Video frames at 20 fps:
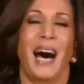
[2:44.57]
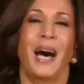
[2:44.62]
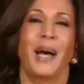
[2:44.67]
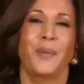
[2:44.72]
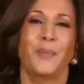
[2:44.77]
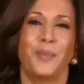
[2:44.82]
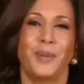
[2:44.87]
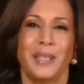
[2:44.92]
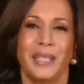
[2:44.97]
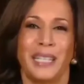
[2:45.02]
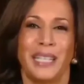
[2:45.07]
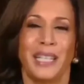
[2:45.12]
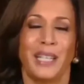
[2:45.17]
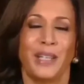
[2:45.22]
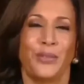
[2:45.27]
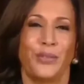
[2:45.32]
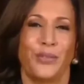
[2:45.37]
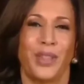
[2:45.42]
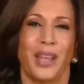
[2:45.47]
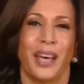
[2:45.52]
I
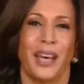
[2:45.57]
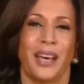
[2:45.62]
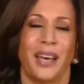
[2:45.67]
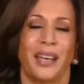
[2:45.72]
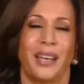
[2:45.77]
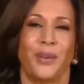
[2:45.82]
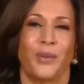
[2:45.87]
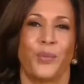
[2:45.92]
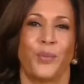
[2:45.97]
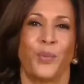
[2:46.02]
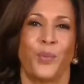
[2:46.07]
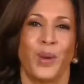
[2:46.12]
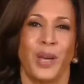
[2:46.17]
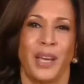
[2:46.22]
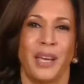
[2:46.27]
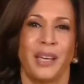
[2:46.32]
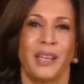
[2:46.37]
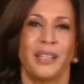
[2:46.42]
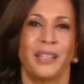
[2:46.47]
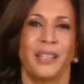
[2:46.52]
believe that
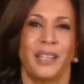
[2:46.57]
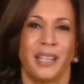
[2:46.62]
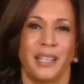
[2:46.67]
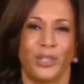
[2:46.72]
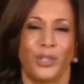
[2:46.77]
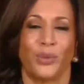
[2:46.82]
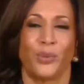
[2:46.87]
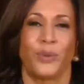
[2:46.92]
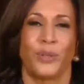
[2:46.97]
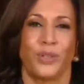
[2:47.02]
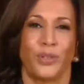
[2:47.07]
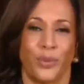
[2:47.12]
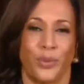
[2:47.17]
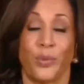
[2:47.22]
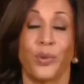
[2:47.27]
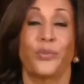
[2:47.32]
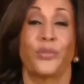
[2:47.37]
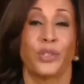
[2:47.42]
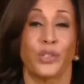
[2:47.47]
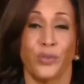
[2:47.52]
we need to address,
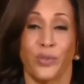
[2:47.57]
well,